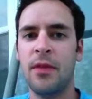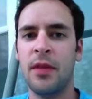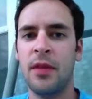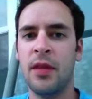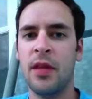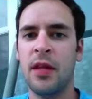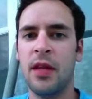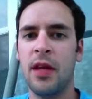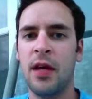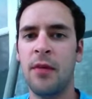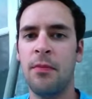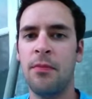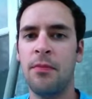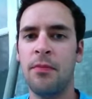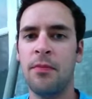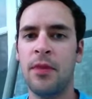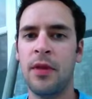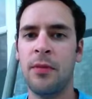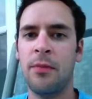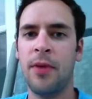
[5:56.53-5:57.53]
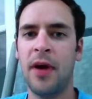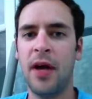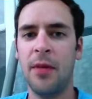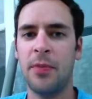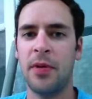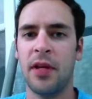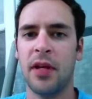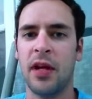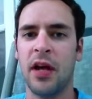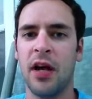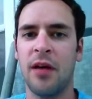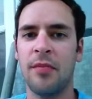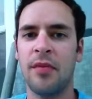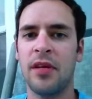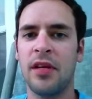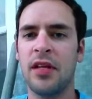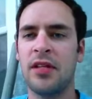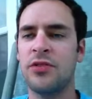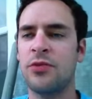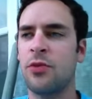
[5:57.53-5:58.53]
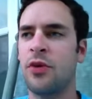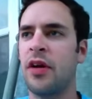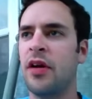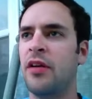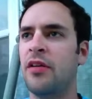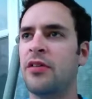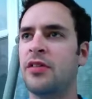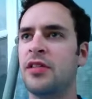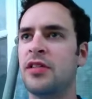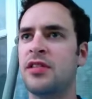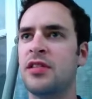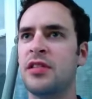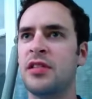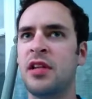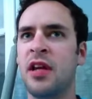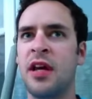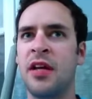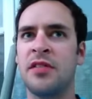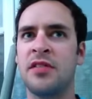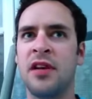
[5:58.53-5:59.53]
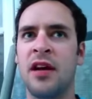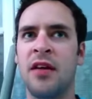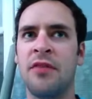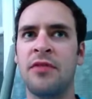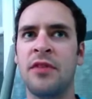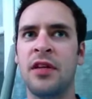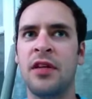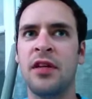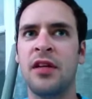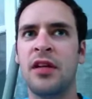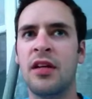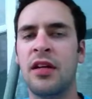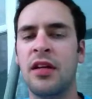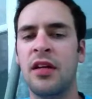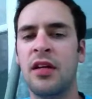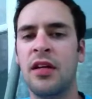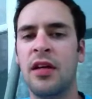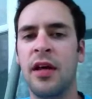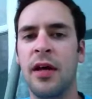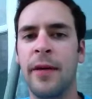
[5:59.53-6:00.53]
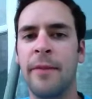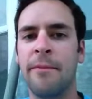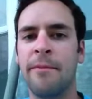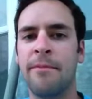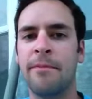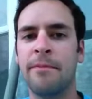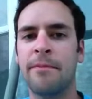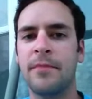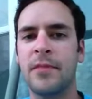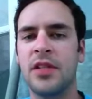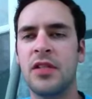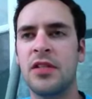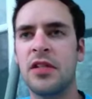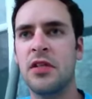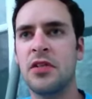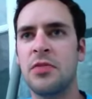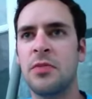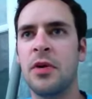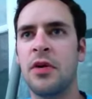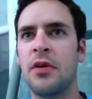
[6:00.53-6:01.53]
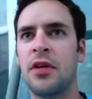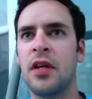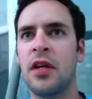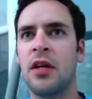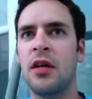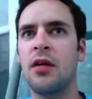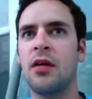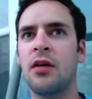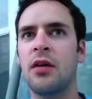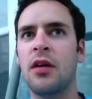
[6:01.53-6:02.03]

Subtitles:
the piping hobby as well, just not as often. Still smoking